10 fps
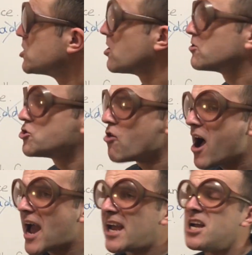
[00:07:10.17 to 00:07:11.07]
So
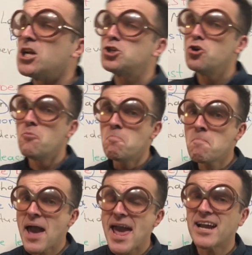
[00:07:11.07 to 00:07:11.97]
try to
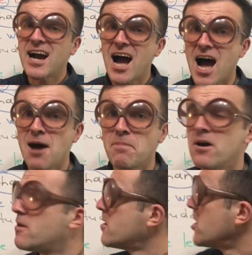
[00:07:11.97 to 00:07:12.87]
make
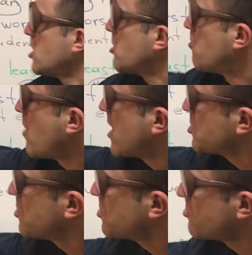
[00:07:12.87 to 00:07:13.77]
up
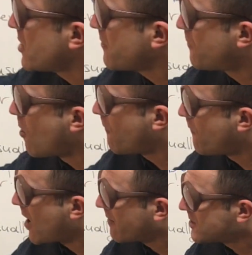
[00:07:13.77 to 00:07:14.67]
1, 2, 3, 4,
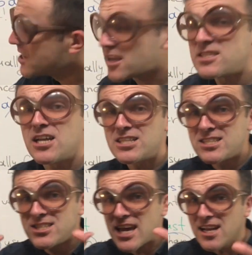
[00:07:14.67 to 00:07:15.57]
5, 6
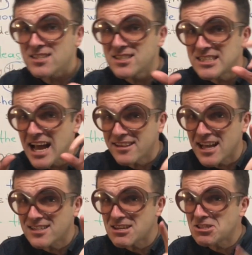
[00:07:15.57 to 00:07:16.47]

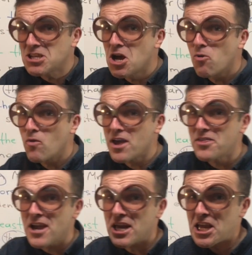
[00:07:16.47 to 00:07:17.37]
sentences
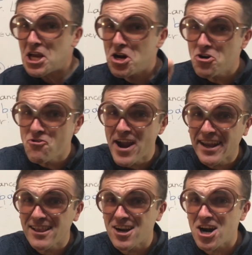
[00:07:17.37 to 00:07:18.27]
with
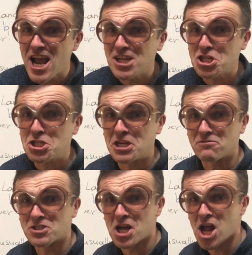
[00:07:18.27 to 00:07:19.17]
irregular
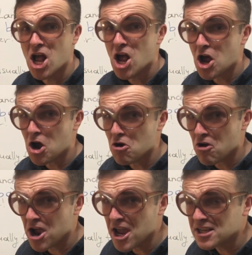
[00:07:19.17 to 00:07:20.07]
adjectives.
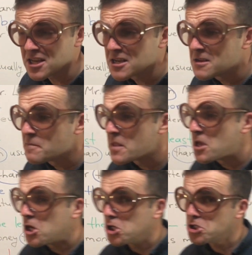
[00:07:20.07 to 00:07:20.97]
Alright?
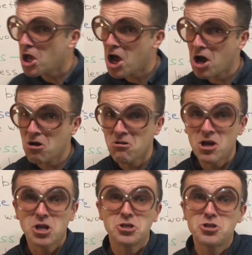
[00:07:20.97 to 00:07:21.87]

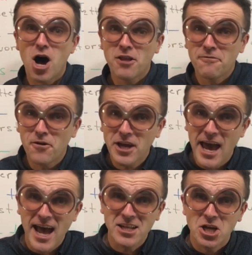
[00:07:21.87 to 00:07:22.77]
So don't
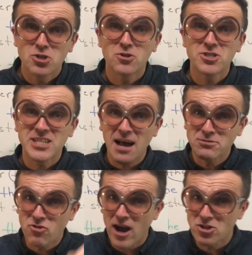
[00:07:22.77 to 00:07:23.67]
forget to
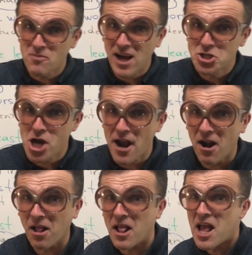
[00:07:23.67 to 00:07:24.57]
subscribe to my
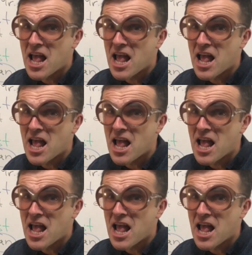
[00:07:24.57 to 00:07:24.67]
channel,